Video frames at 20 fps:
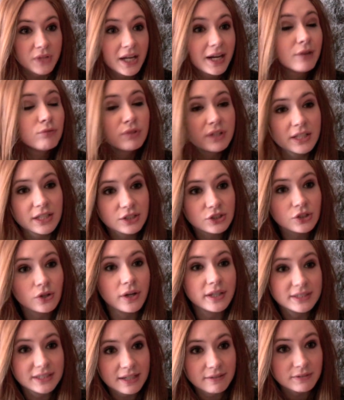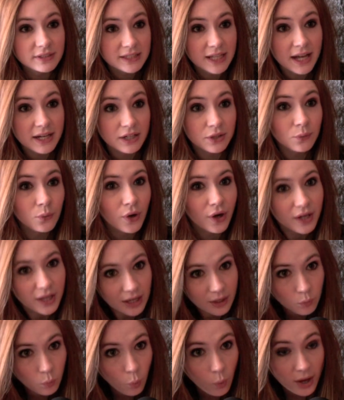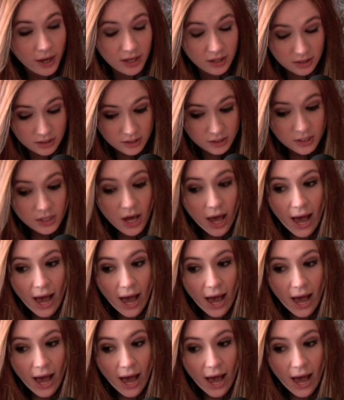and I really enjoyed David Tennant working with